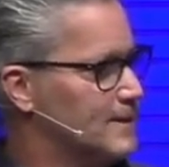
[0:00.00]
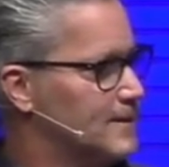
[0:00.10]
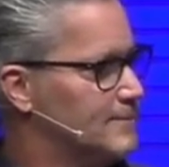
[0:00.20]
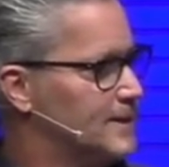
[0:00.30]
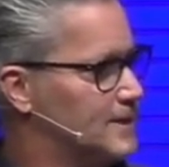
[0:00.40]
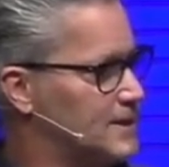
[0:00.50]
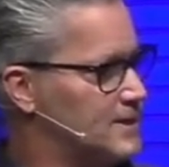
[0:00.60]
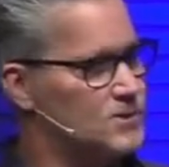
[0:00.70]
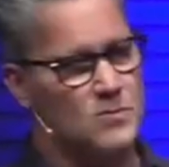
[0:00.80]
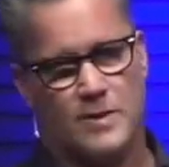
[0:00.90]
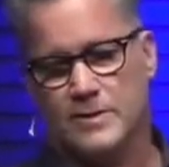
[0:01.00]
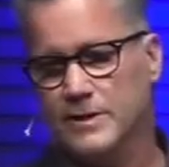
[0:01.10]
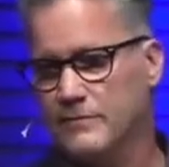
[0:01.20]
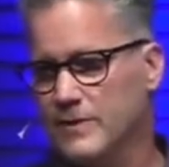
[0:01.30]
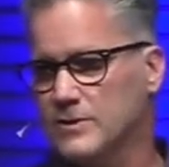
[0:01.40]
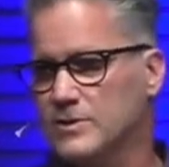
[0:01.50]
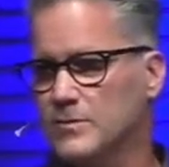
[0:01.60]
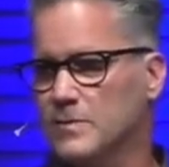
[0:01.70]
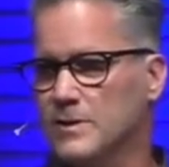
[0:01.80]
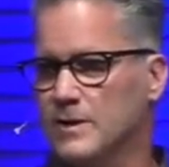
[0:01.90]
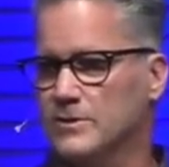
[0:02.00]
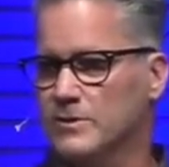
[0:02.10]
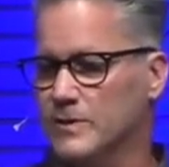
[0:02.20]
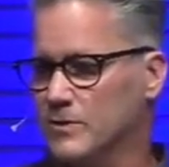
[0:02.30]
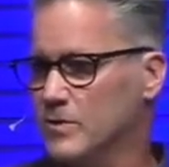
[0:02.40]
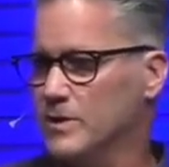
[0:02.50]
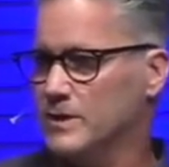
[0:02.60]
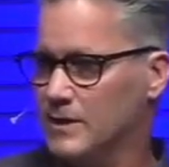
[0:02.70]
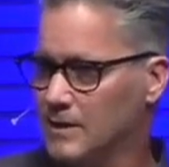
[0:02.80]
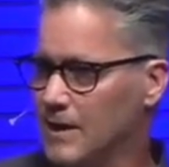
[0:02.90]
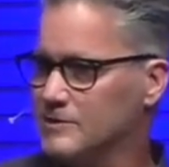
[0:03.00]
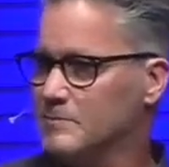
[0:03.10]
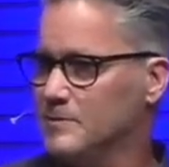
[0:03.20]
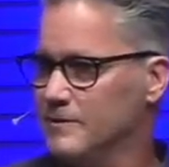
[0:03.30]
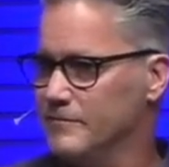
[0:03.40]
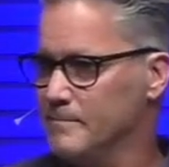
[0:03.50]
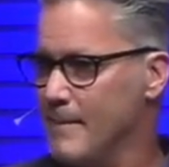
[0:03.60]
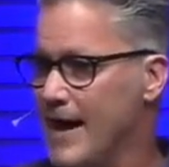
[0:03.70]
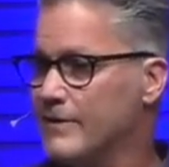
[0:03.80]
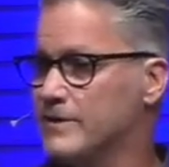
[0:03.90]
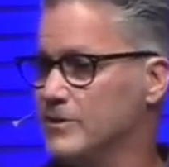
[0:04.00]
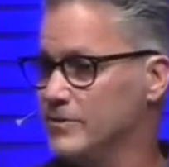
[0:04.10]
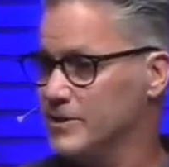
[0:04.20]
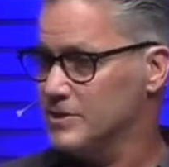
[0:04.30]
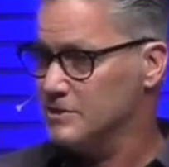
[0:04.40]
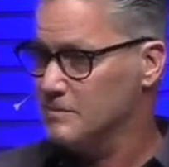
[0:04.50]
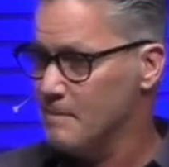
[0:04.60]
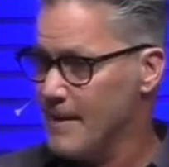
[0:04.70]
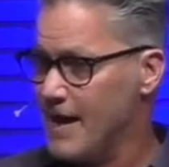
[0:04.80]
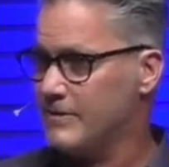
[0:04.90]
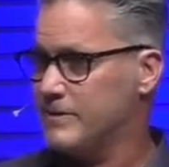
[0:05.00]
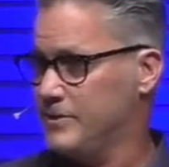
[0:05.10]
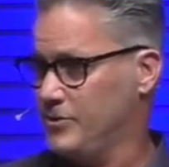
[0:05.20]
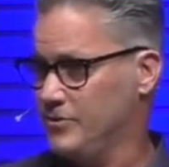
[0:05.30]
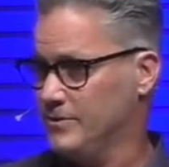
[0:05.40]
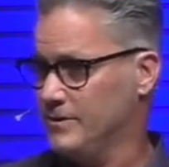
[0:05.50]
because he's the one that eventually went on to record the Gospel of Matthew. This is Matthew.